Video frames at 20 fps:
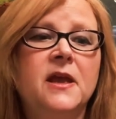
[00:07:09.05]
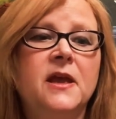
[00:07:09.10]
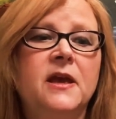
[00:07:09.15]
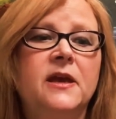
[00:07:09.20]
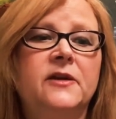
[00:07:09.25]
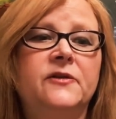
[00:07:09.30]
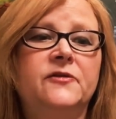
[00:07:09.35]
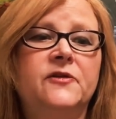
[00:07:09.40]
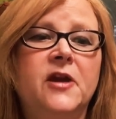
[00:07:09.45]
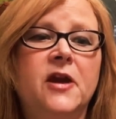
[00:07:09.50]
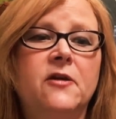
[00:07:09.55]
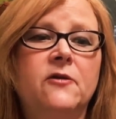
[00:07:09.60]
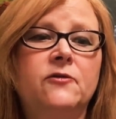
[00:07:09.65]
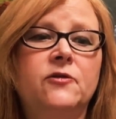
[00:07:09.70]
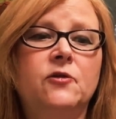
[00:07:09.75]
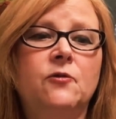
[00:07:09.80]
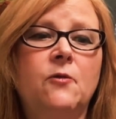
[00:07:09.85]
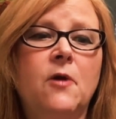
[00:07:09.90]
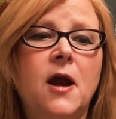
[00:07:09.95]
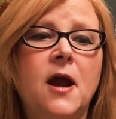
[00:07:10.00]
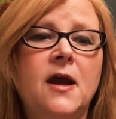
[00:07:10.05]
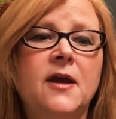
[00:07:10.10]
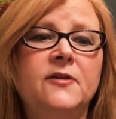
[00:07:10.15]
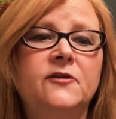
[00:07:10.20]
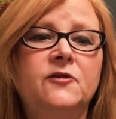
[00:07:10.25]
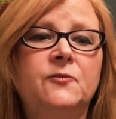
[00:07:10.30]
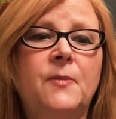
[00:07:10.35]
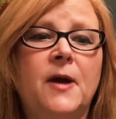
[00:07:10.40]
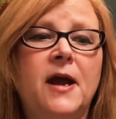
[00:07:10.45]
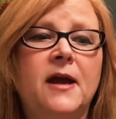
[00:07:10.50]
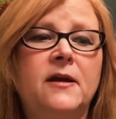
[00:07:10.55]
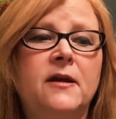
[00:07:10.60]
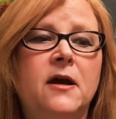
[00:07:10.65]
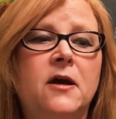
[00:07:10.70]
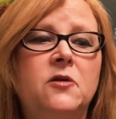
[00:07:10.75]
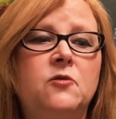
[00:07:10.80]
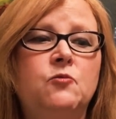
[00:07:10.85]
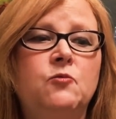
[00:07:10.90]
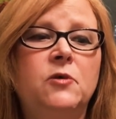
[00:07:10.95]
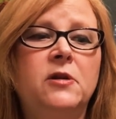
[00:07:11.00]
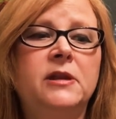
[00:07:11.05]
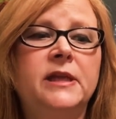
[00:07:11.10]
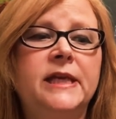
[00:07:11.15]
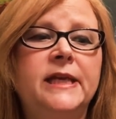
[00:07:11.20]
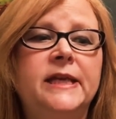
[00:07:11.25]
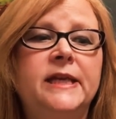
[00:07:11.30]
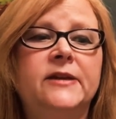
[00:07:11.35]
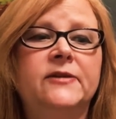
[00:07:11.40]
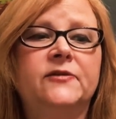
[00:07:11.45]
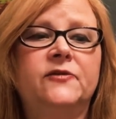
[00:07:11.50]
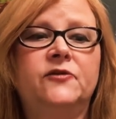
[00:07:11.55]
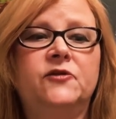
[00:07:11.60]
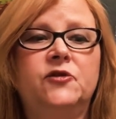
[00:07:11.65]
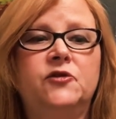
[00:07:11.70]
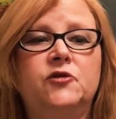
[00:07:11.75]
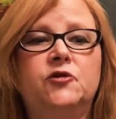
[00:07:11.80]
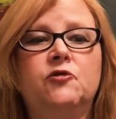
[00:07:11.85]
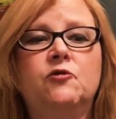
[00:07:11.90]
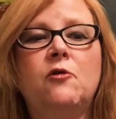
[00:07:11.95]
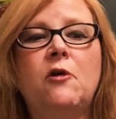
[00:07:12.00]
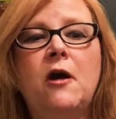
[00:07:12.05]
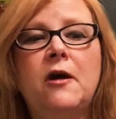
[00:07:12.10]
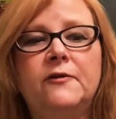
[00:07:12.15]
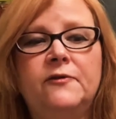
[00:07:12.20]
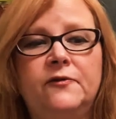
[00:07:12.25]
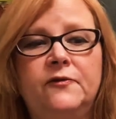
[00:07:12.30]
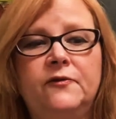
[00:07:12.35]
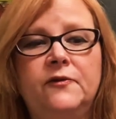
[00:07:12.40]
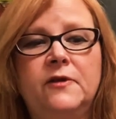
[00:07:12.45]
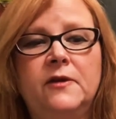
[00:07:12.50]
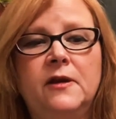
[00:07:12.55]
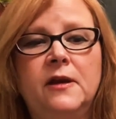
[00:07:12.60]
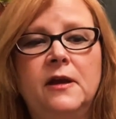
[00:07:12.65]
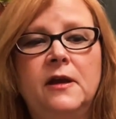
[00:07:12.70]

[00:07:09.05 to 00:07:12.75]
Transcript: It is characterized by an unwillingness to trust,